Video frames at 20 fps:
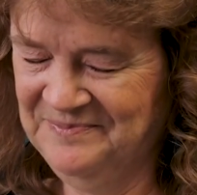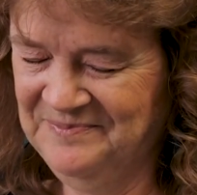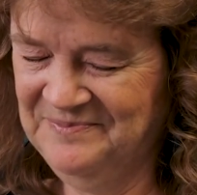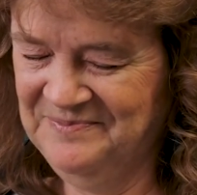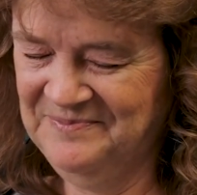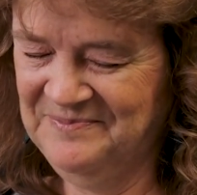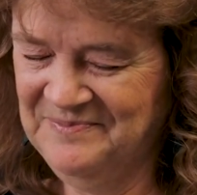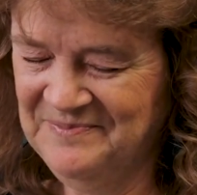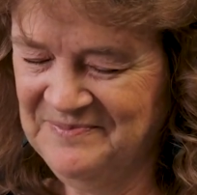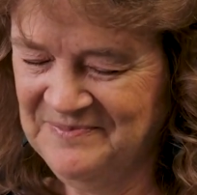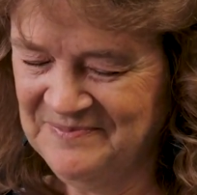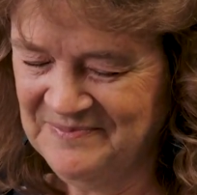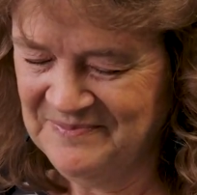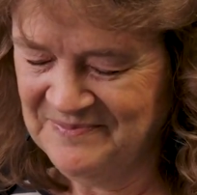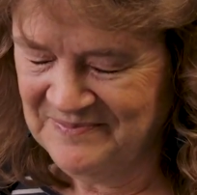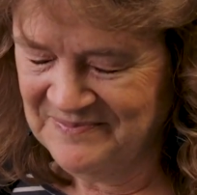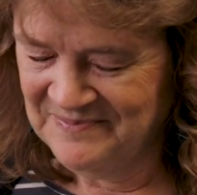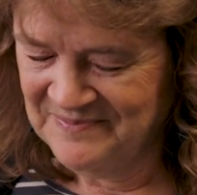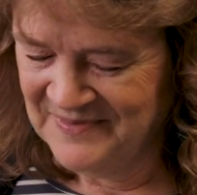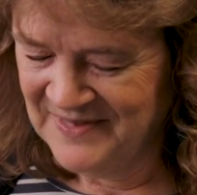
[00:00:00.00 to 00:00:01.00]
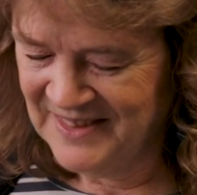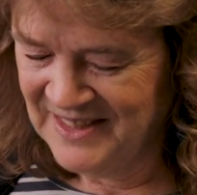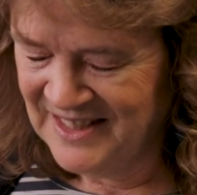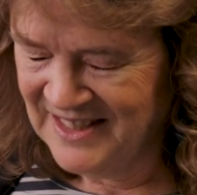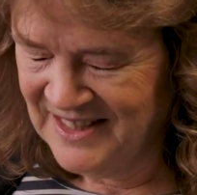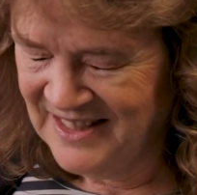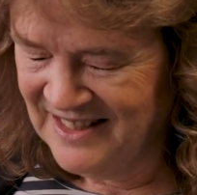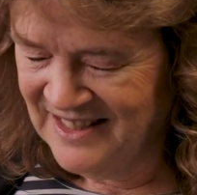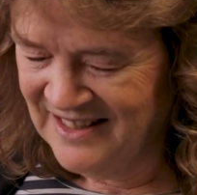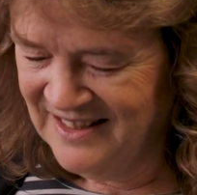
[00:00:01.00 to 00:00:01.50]

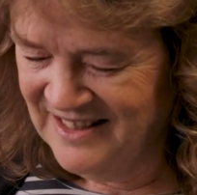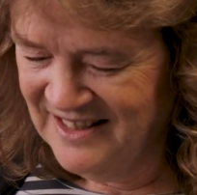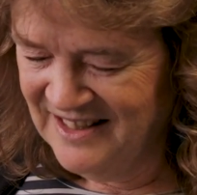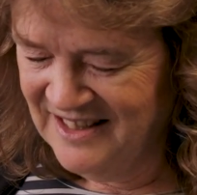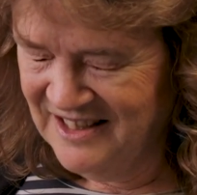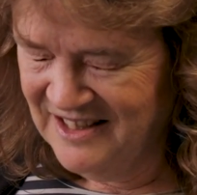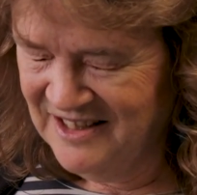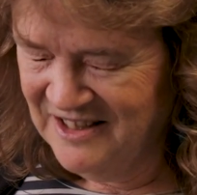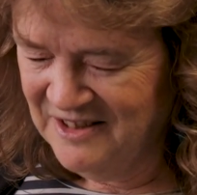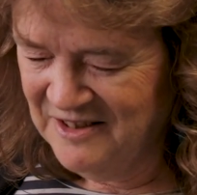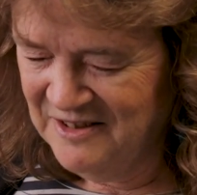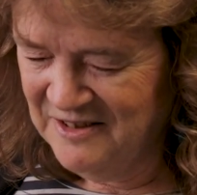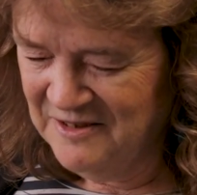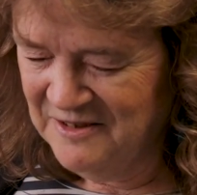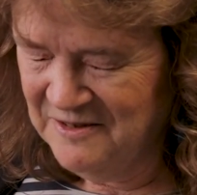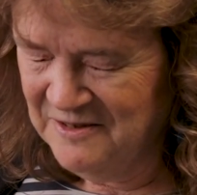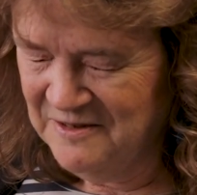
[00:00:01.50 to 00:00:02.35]
Nobody speaks.